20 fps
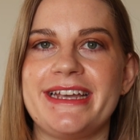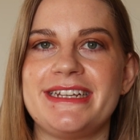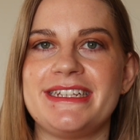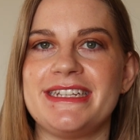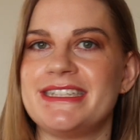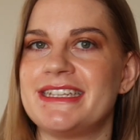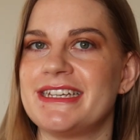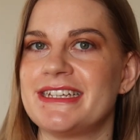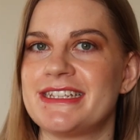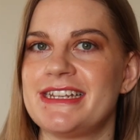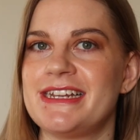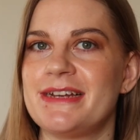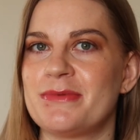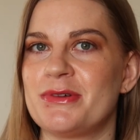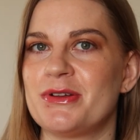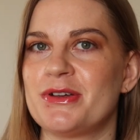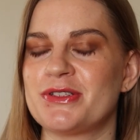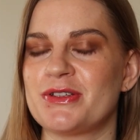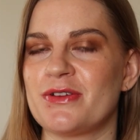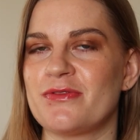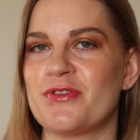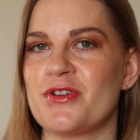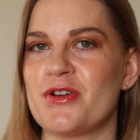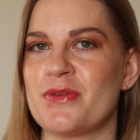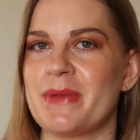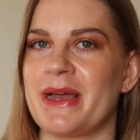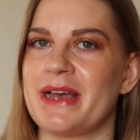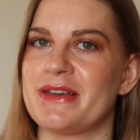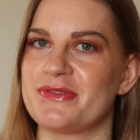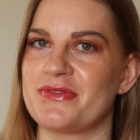86 lip gloss
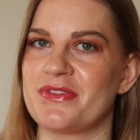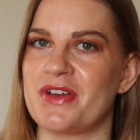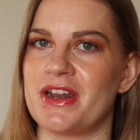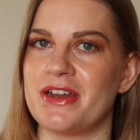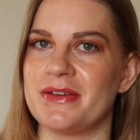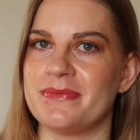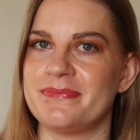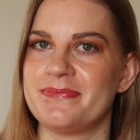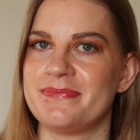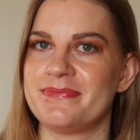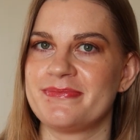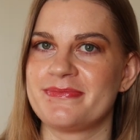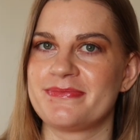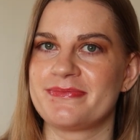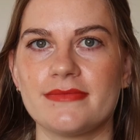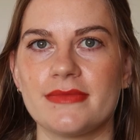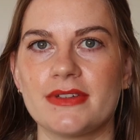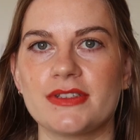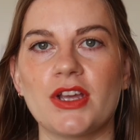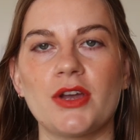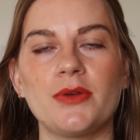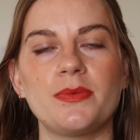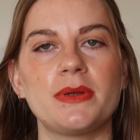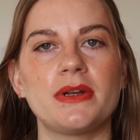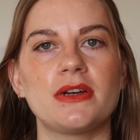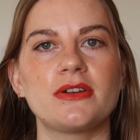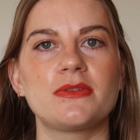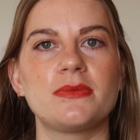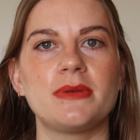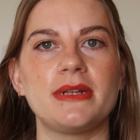from House of Colour. So
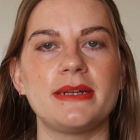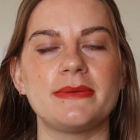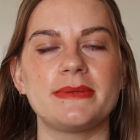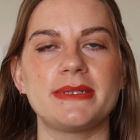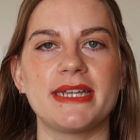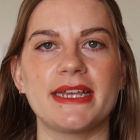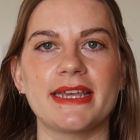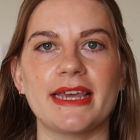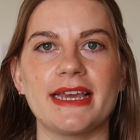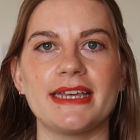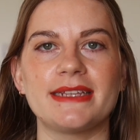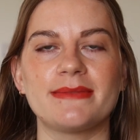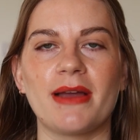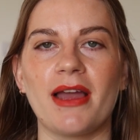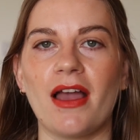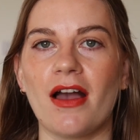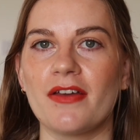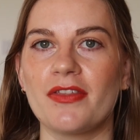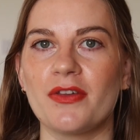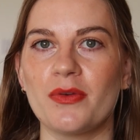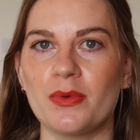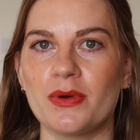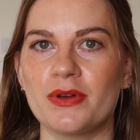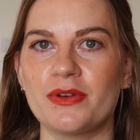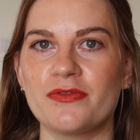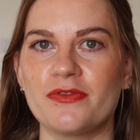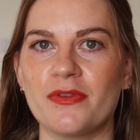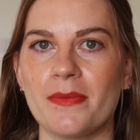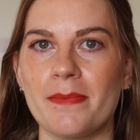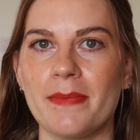penultimate lipstick is my other one
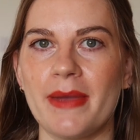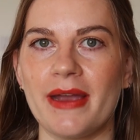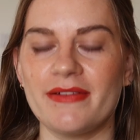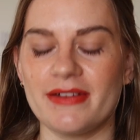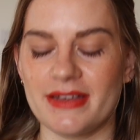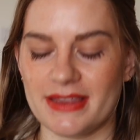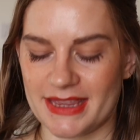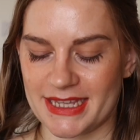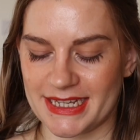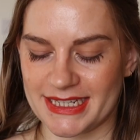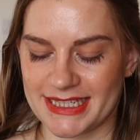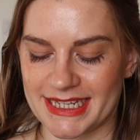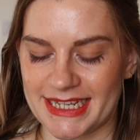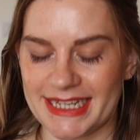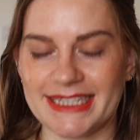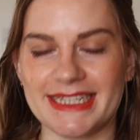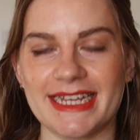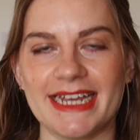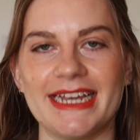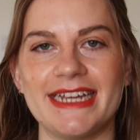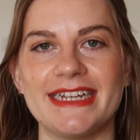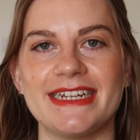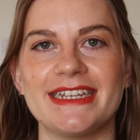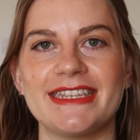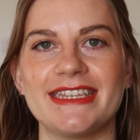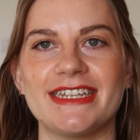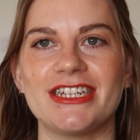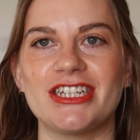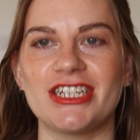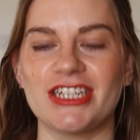from Merit this is in
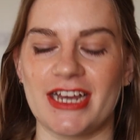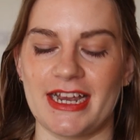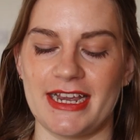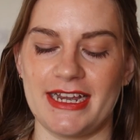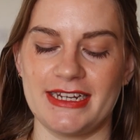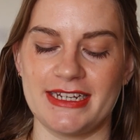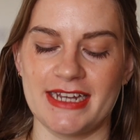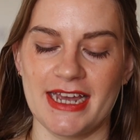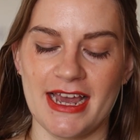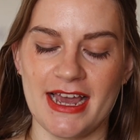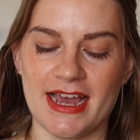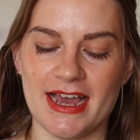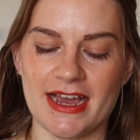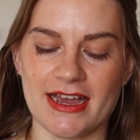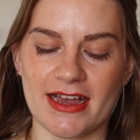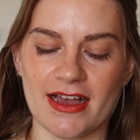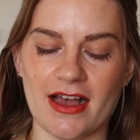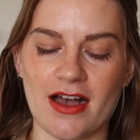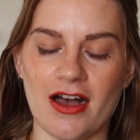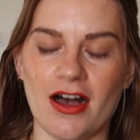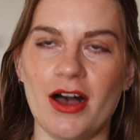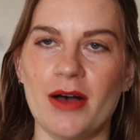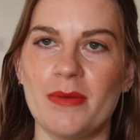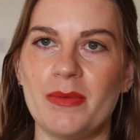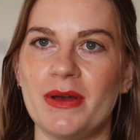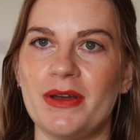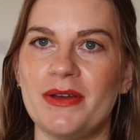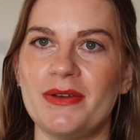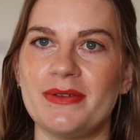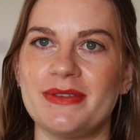the shade
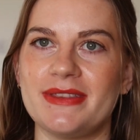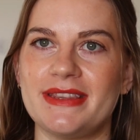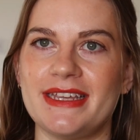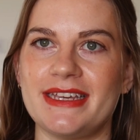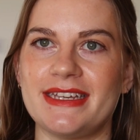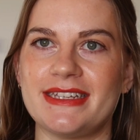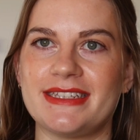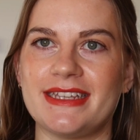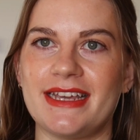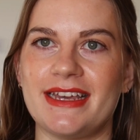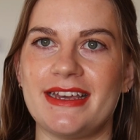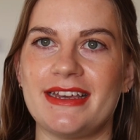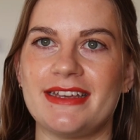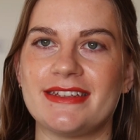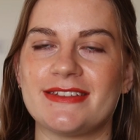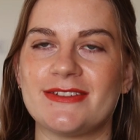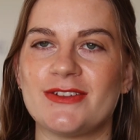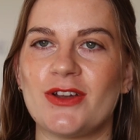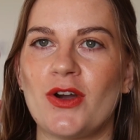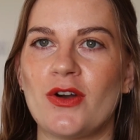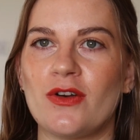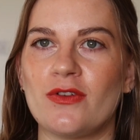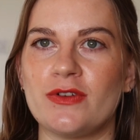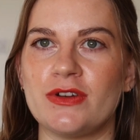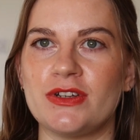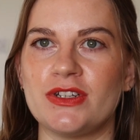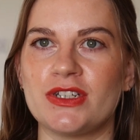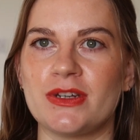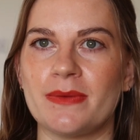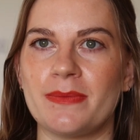Cabo. This is an
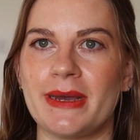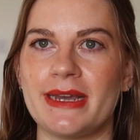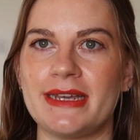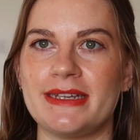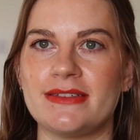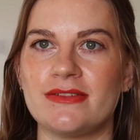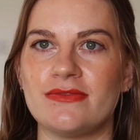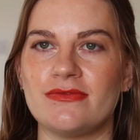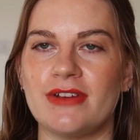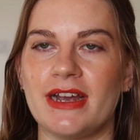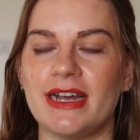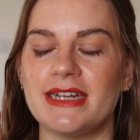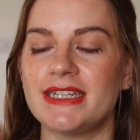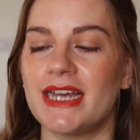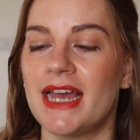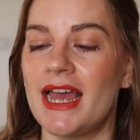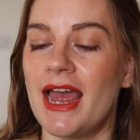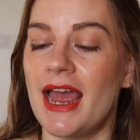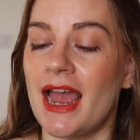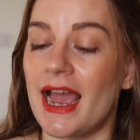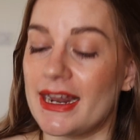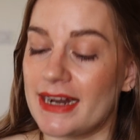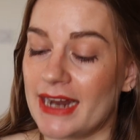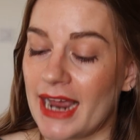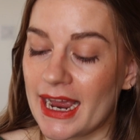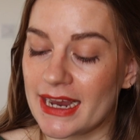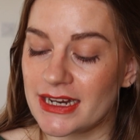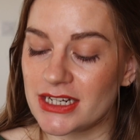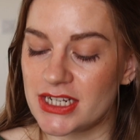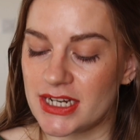orange based red and
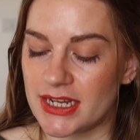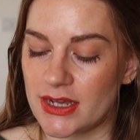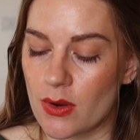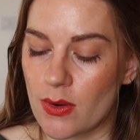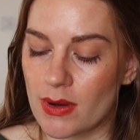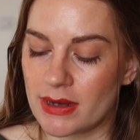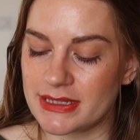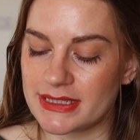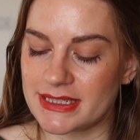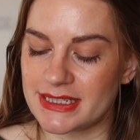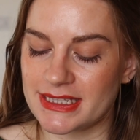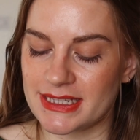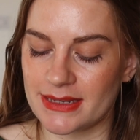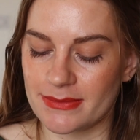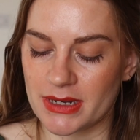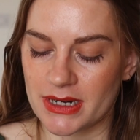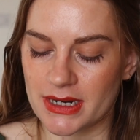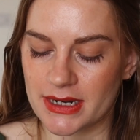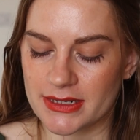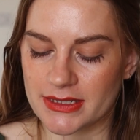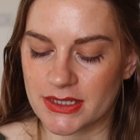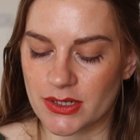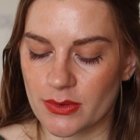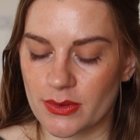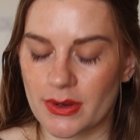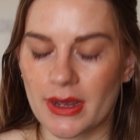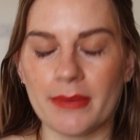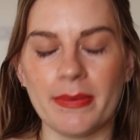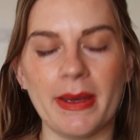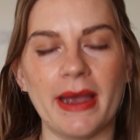actually quite similar
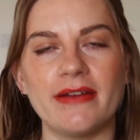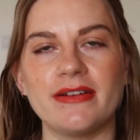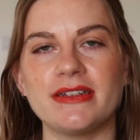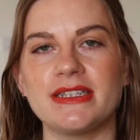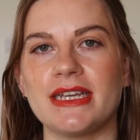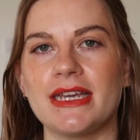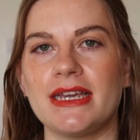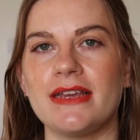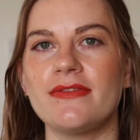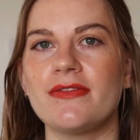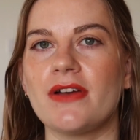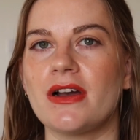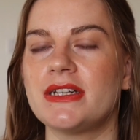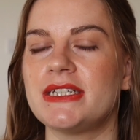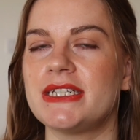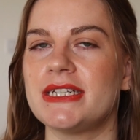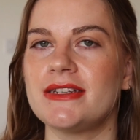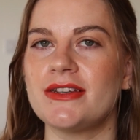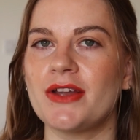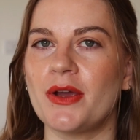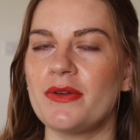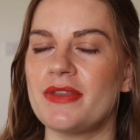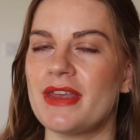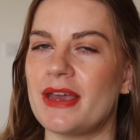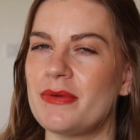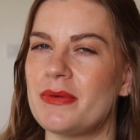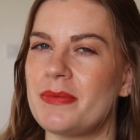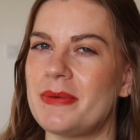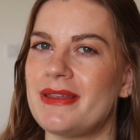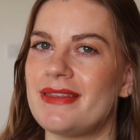to Aperitif. I didn't know if they
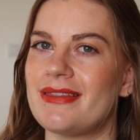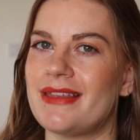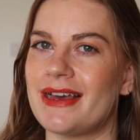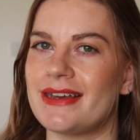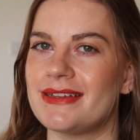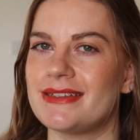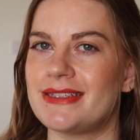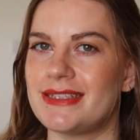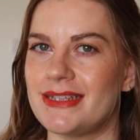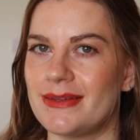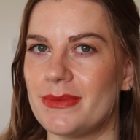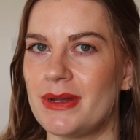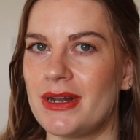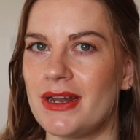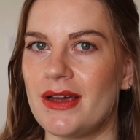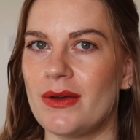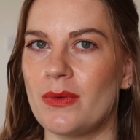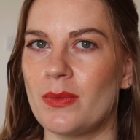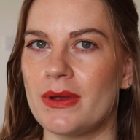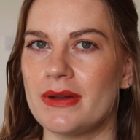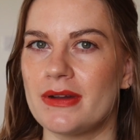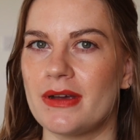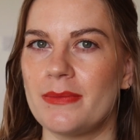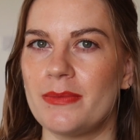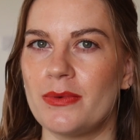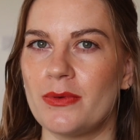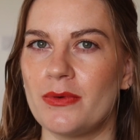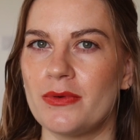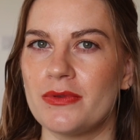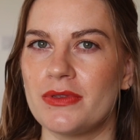would be that similar when I
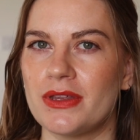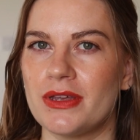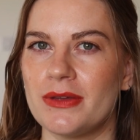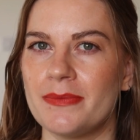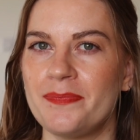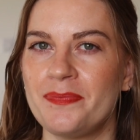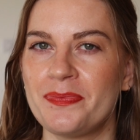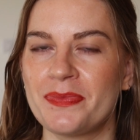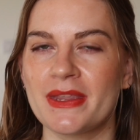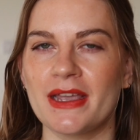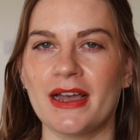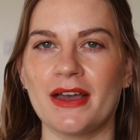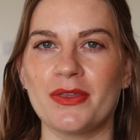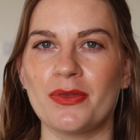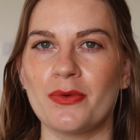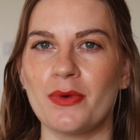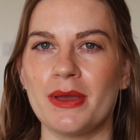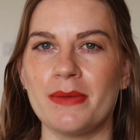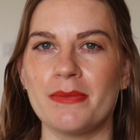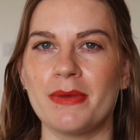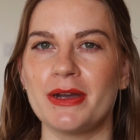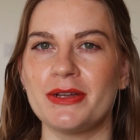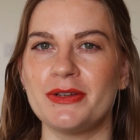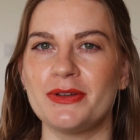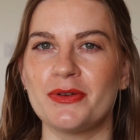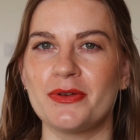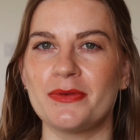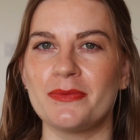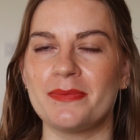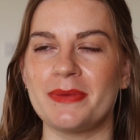bought them. I thought it might
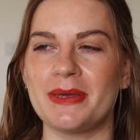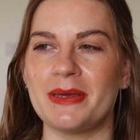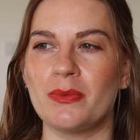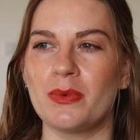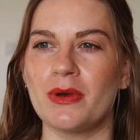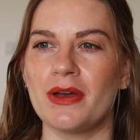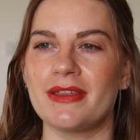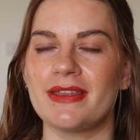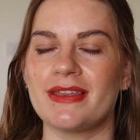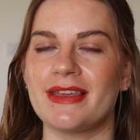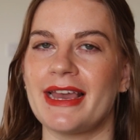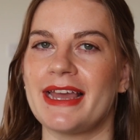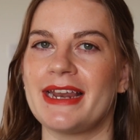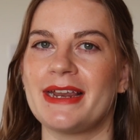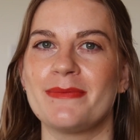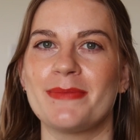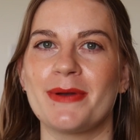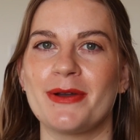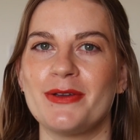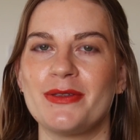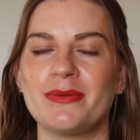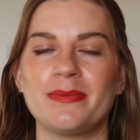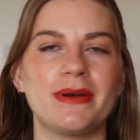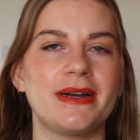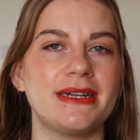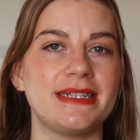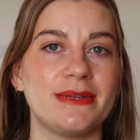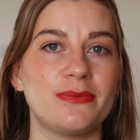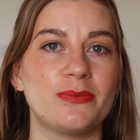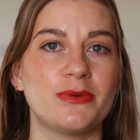not be worth getting both but
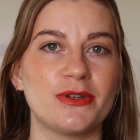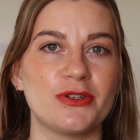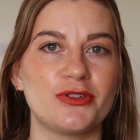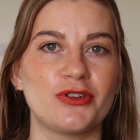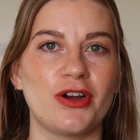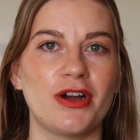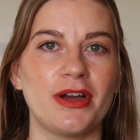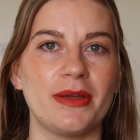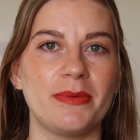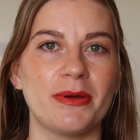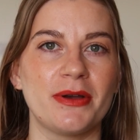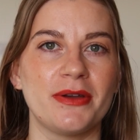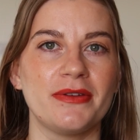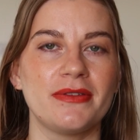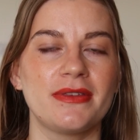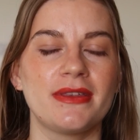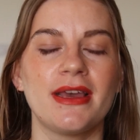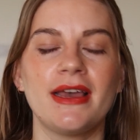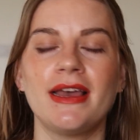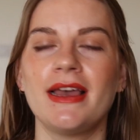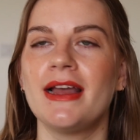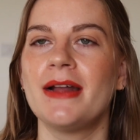I did want to try both